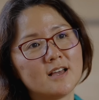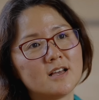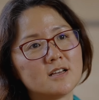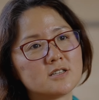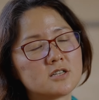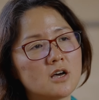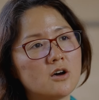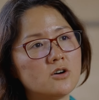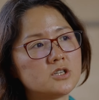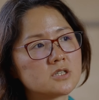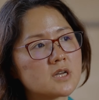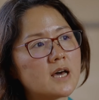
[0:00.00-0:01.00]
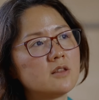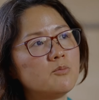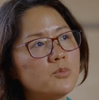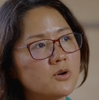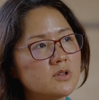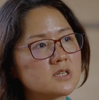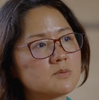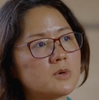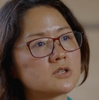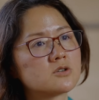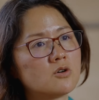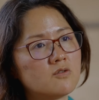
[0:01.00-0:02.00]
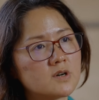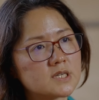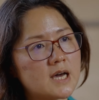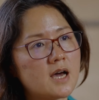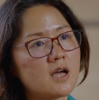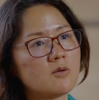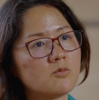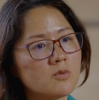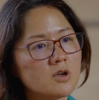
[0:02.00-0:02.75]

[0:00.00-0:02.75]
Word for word: So just kind of build this muscle over time.